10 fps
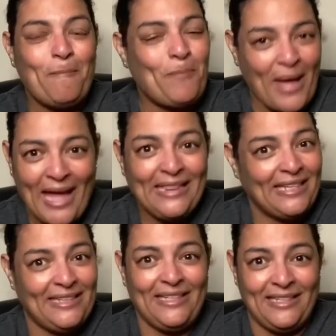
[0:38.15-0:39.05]

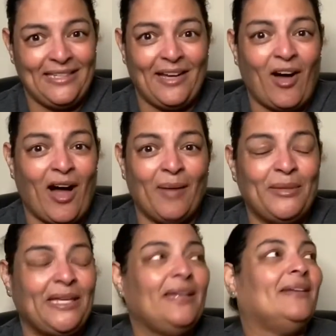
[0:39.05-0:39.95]
badly needed a
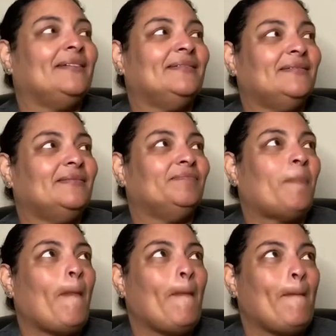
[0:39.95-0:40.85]
hobby.
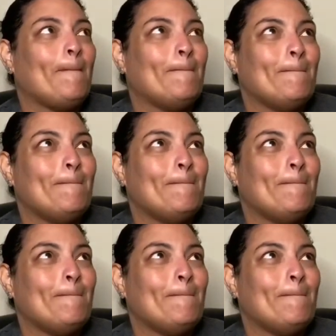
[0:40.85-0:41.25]
Okay.